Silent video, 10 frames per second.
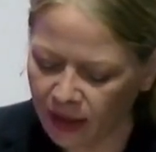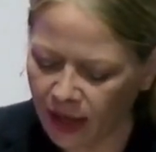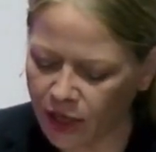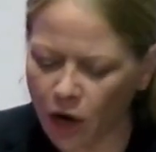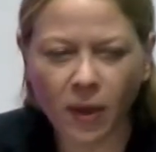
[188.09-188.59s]

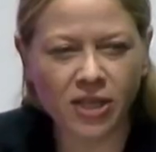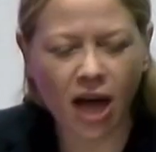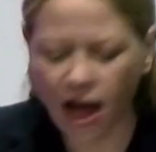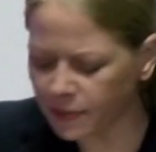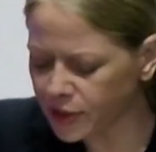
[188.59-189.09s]
And no wonder
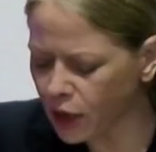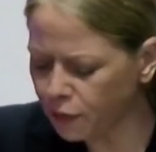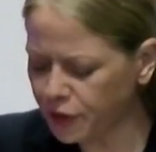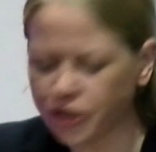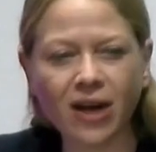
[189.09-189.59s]
I am so
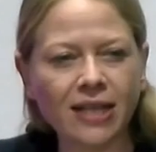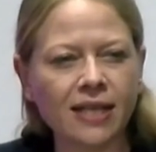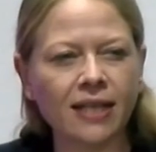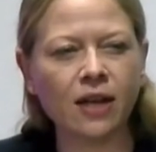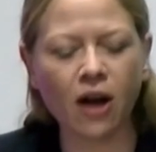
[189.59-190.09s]

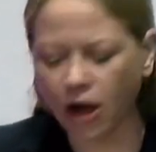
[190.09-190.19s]
frustrated at our